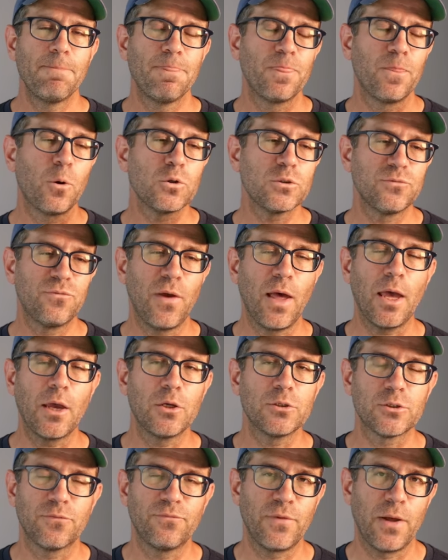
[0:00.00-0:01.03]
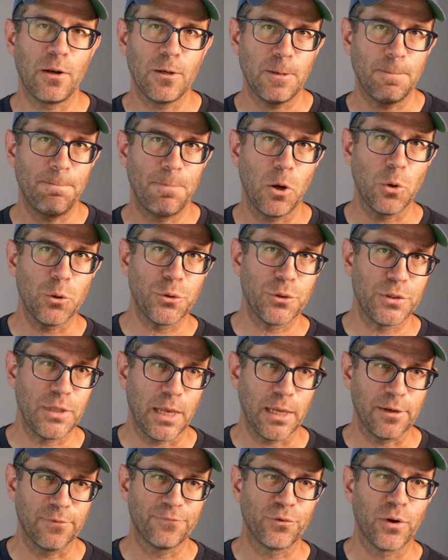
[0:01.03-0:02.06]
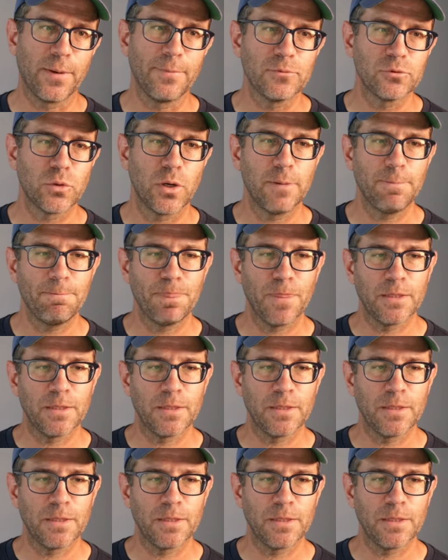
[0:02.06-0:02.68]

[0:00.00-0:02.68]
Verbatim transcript: those values are found in both data frames, right?